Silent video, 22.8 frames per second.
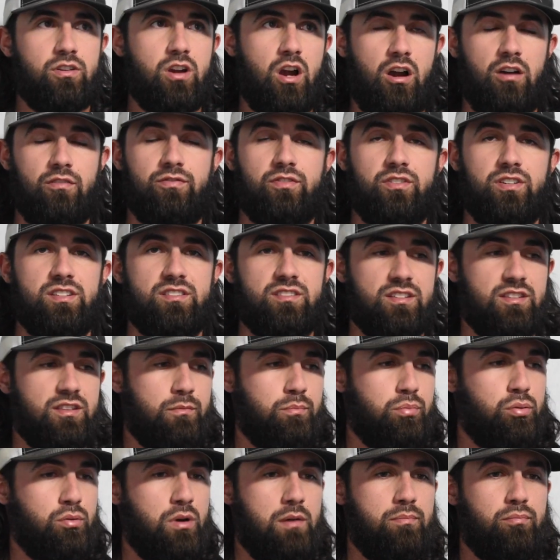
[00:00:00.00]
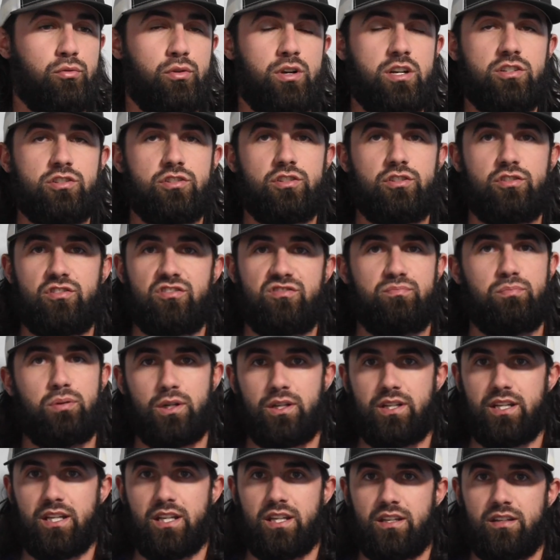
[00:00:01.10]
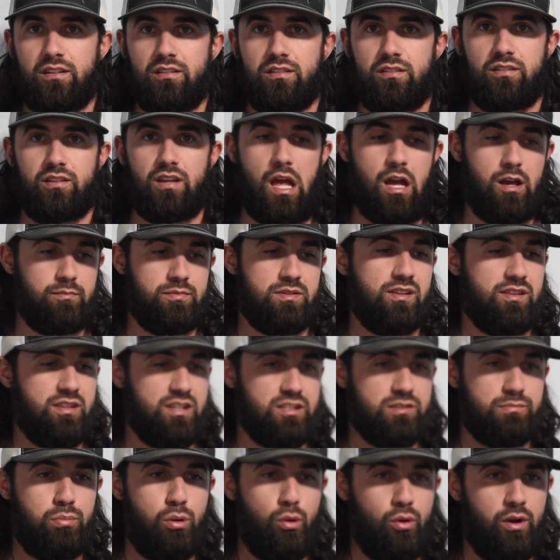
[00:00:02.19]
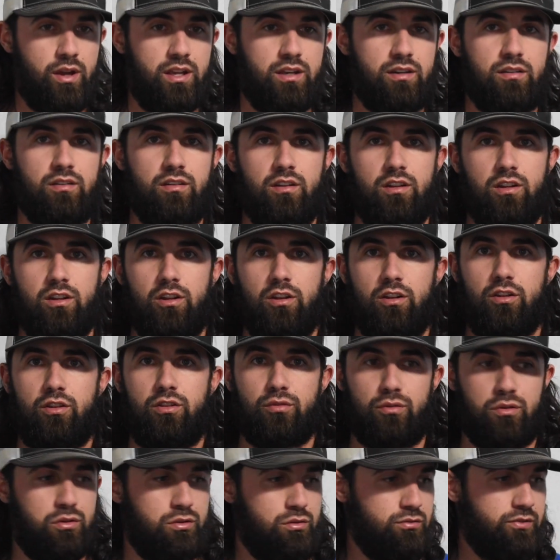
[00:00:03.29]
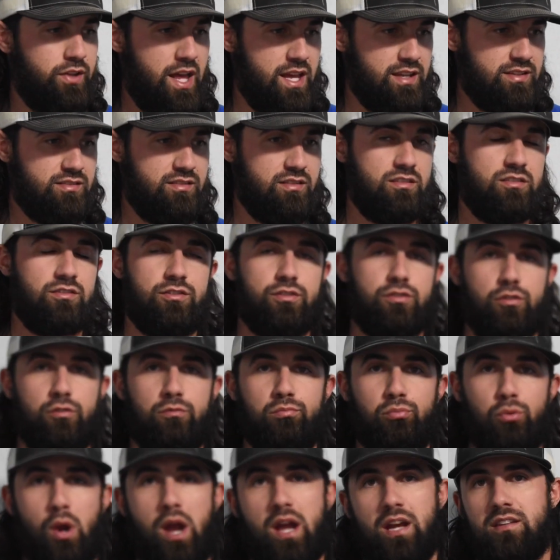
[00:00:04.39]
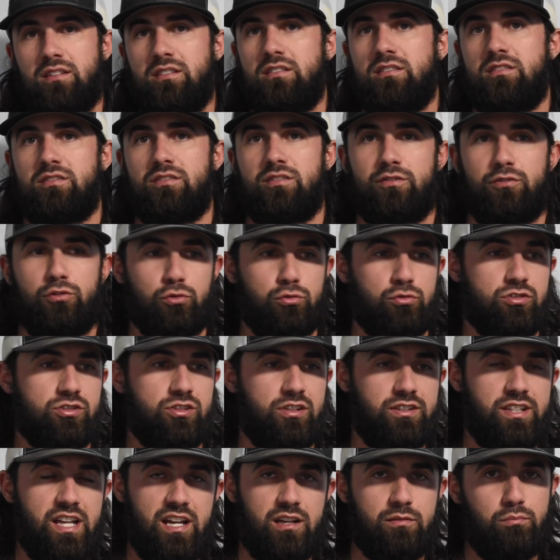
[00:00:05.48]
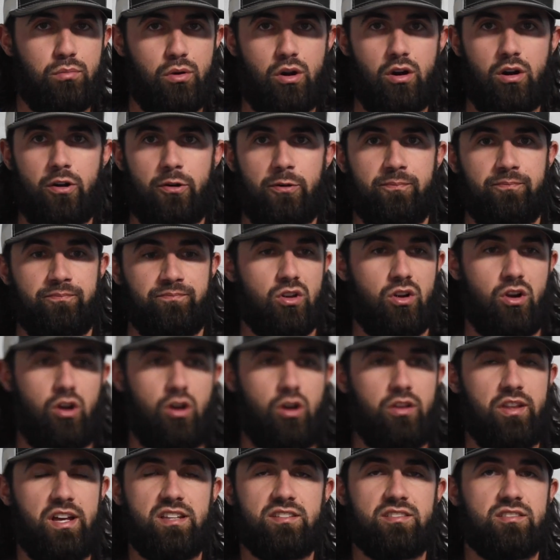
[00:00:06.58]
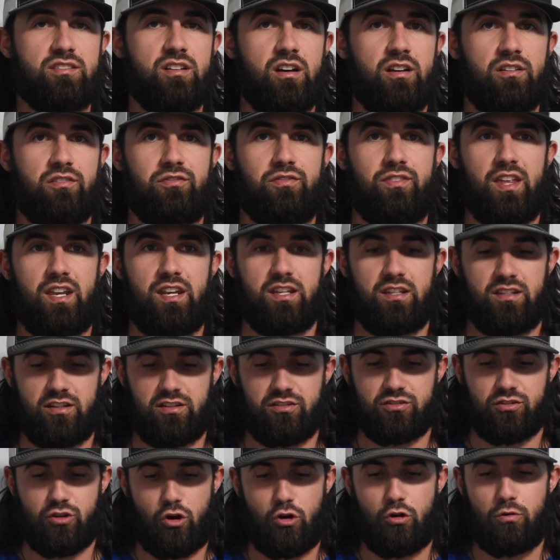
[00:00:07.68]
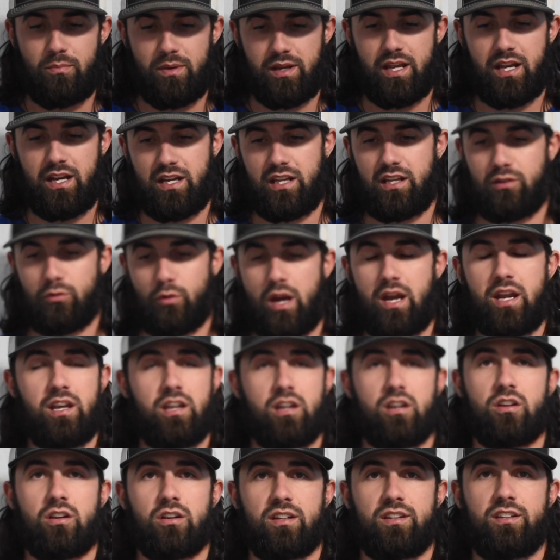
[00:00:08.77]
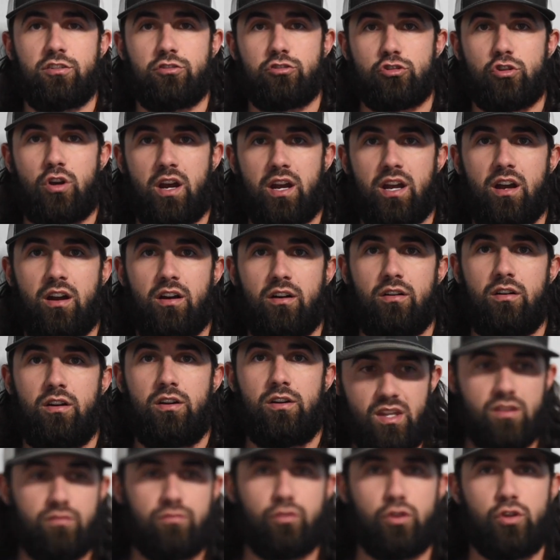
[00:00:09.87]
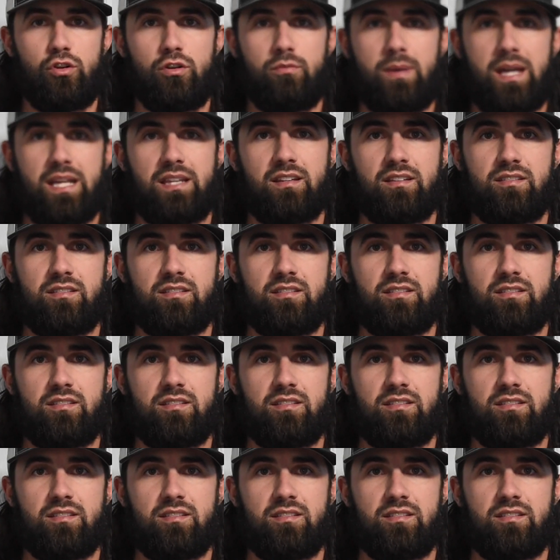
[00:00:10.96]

confidence in the preparation you've put in up to this point, through lessons, through practice, through select ball, all that stuff that it is culminating right here in this tryout for you to make the